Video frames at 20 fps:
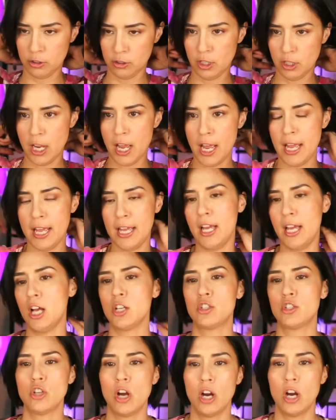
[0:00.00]
Hey,
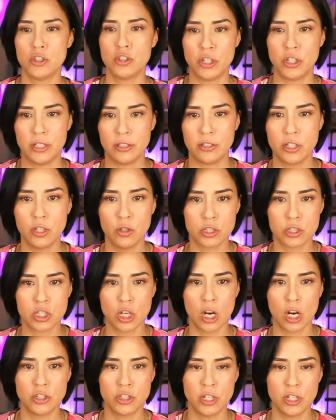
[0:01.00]
sergeant. You a
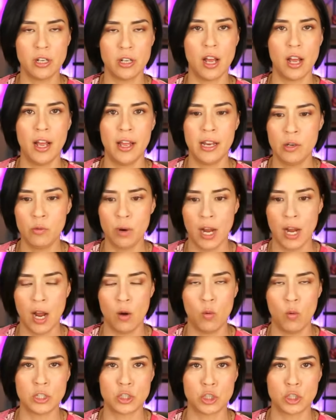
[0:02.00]
sergeant? Anyway, I
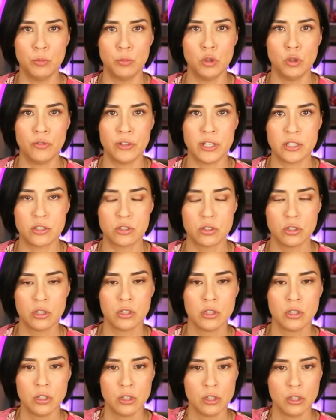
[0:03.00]
watch the movies.
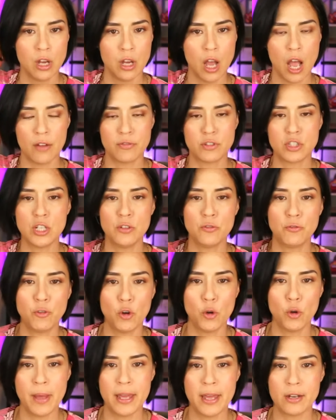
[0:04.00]
I've seen
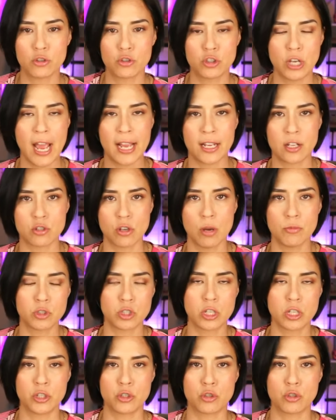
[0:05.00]
Full Metal Jacket, so I'm
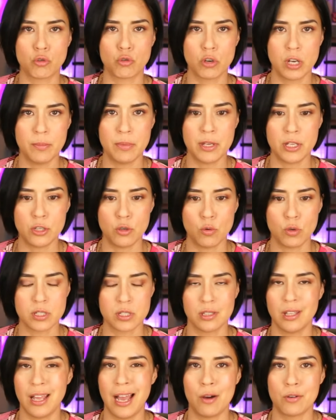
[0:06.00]
just going to scream at you as
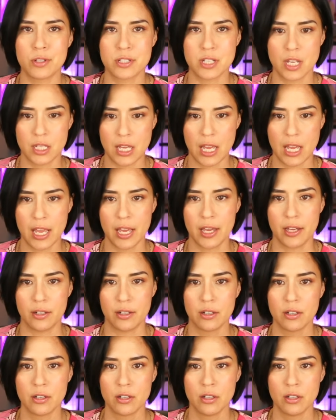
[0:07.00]
loud as I can.